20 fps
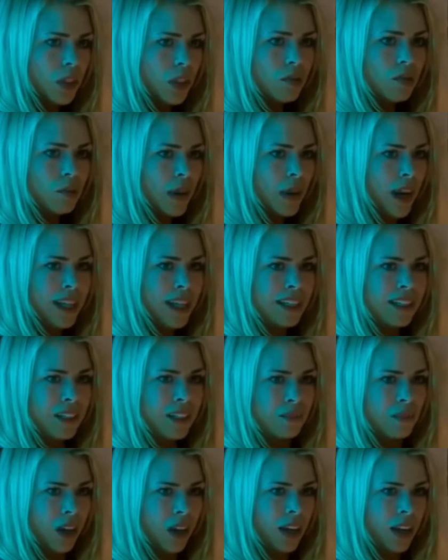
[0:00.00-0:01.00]
you
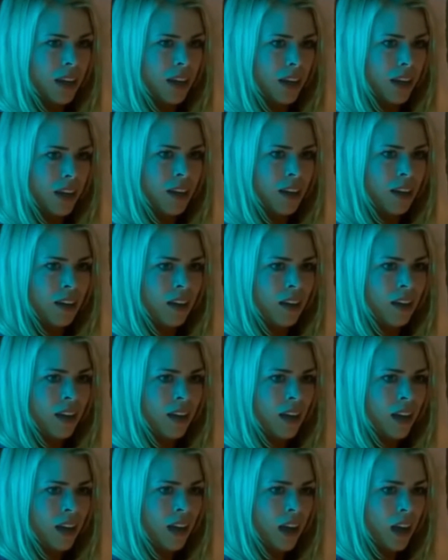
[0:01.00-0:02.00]
replaced him like a
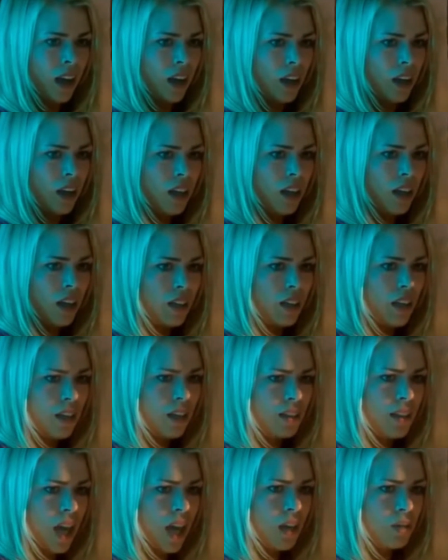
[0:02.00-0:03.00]

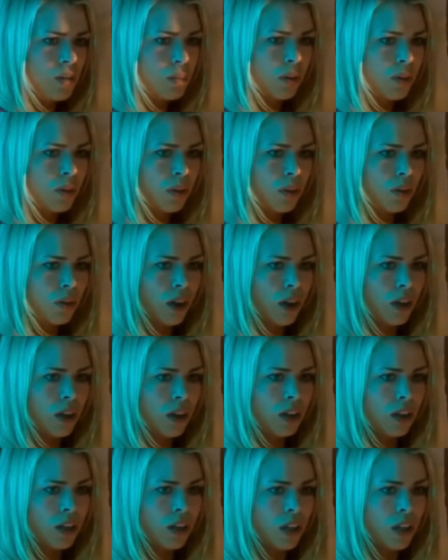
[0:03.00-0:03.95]
teleport or a